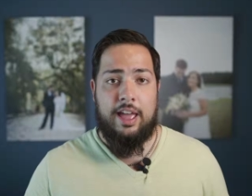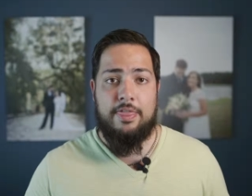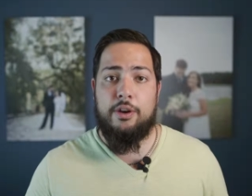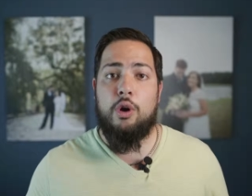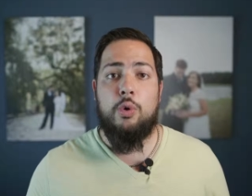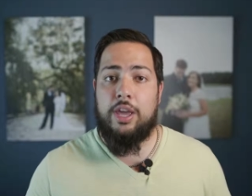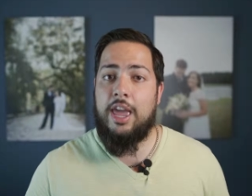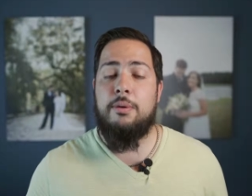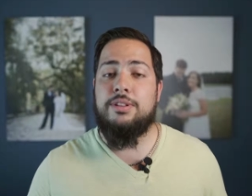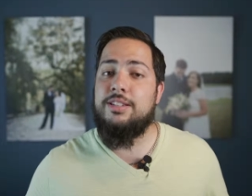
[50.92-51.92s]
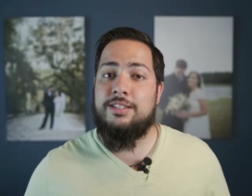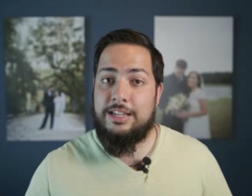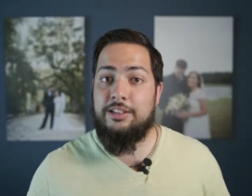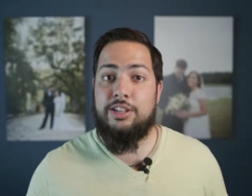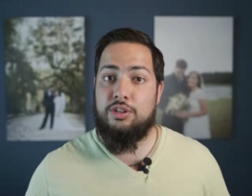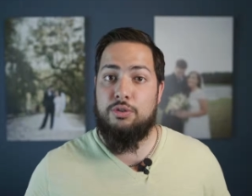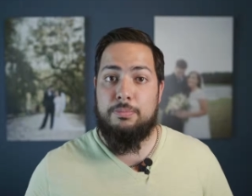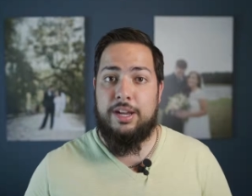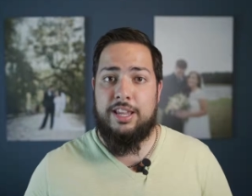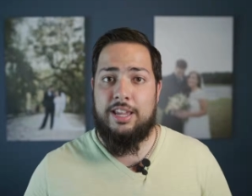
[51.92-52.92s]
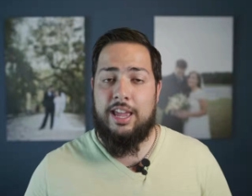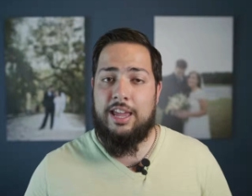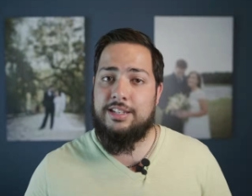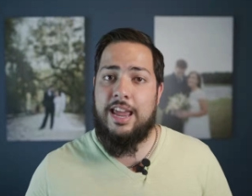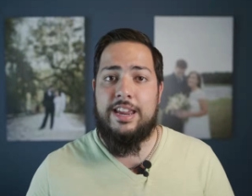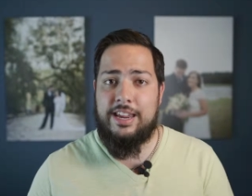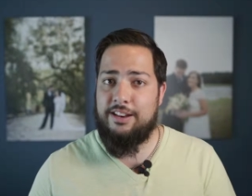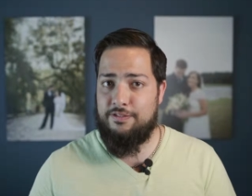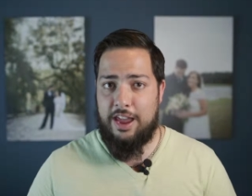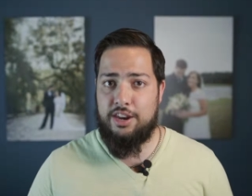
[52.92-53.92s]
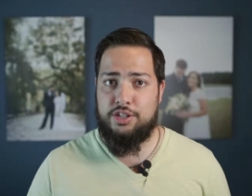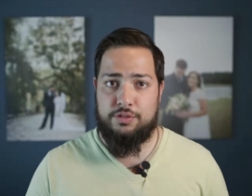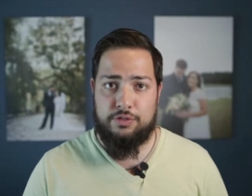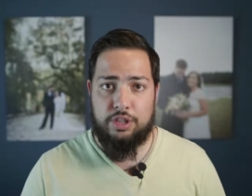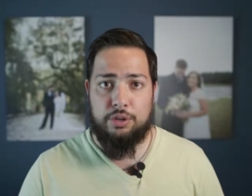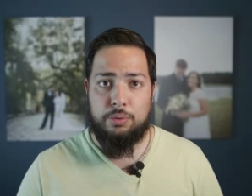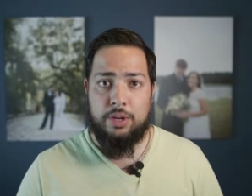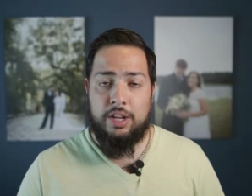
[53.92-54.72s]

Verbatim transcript: and they're okay with stealing your money and taking advantage of you.